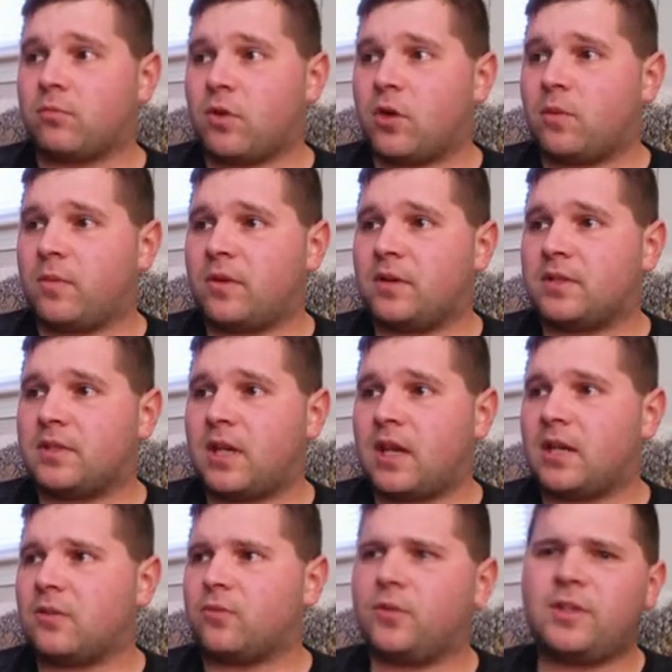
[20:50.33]
a moment,
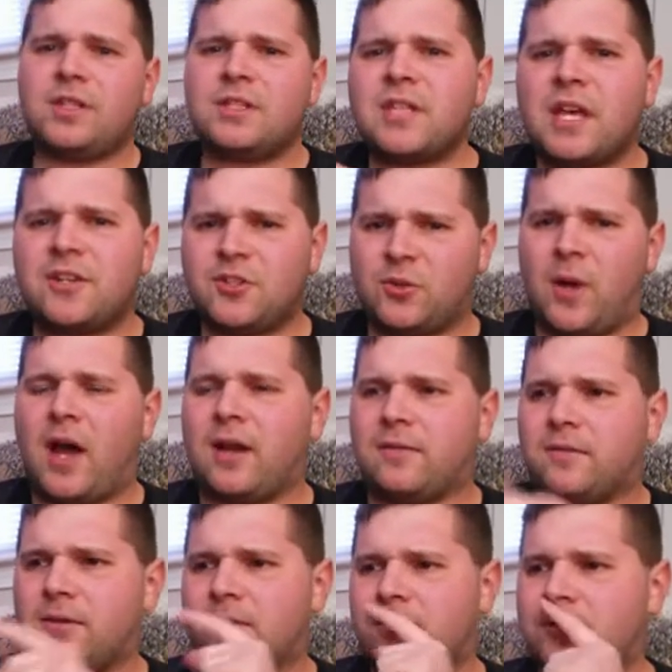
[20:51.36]
and it really takes you out
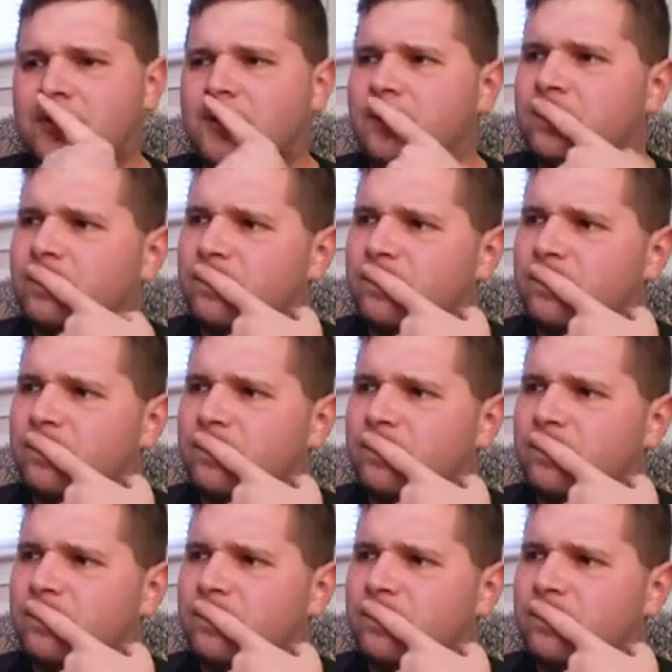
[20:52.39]
of it.